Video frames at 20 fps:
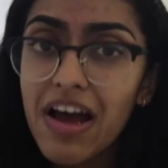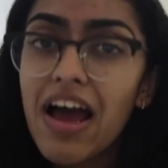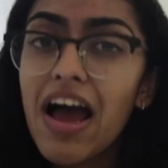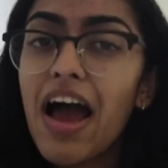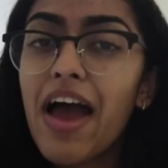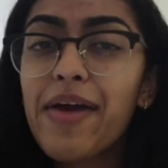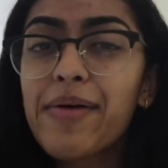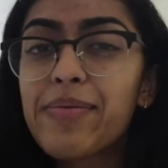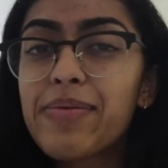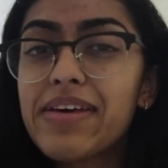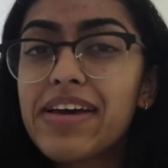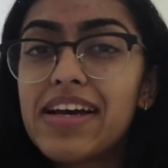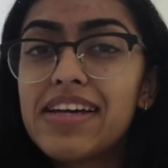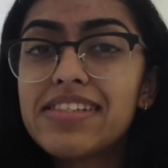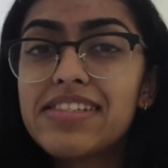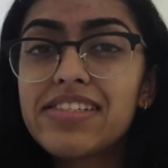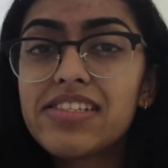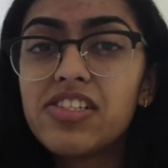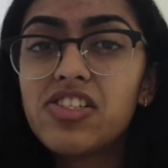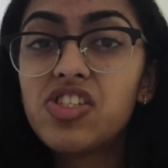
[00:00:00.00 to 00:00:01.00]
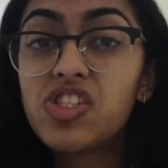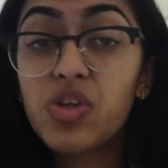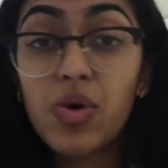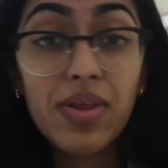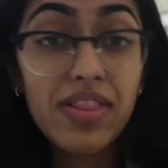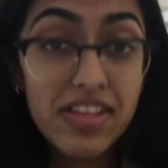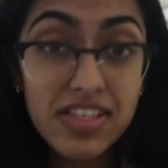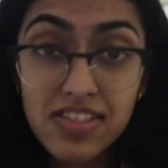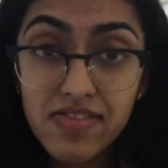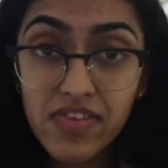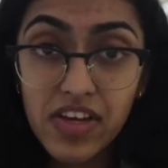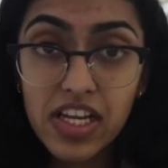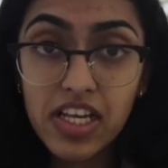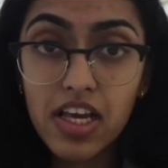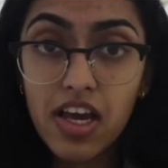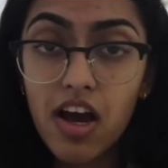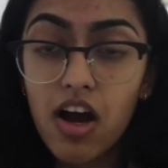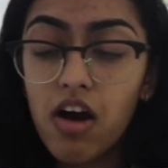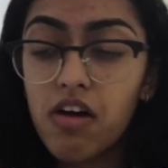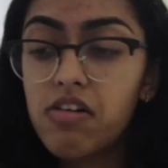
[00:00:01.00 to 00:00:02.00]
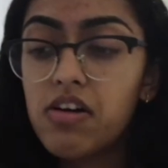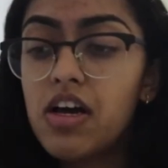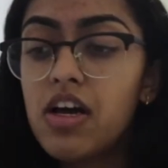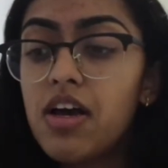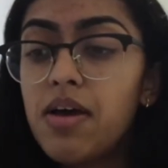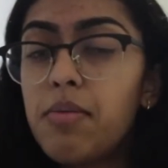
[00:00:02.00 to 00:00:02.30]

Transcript: I hope you guys enjoyed this video.